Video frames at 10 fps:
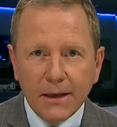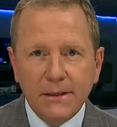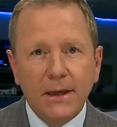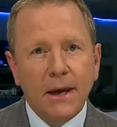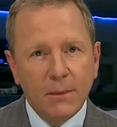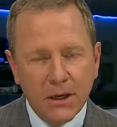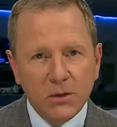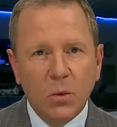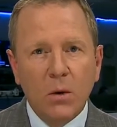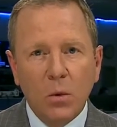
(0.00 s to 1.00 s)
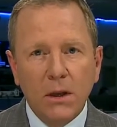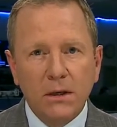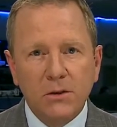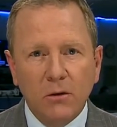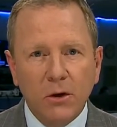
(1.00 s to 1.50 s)
I say that because one
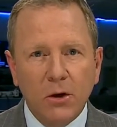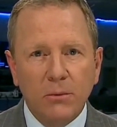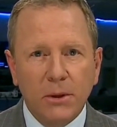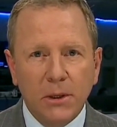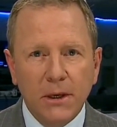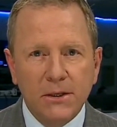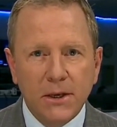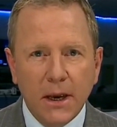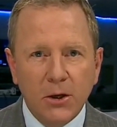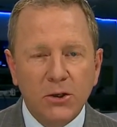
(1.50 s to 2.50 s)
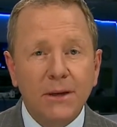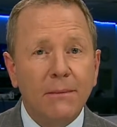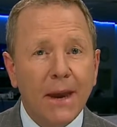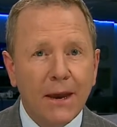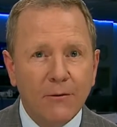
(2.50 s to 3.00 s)
witness overheard police saying she
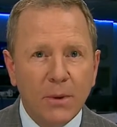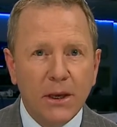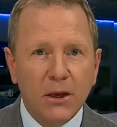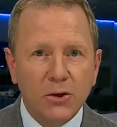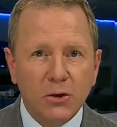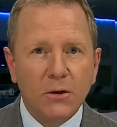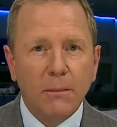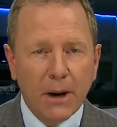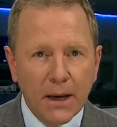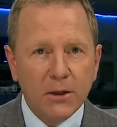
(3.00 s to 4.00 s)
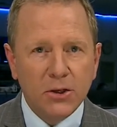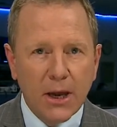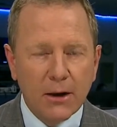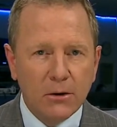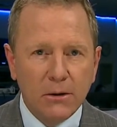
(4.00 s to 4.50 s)
may have been injured by the
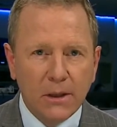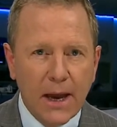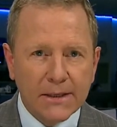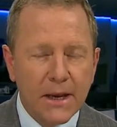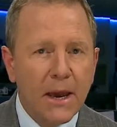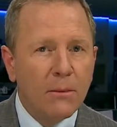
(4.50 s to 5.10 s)
shattered glass.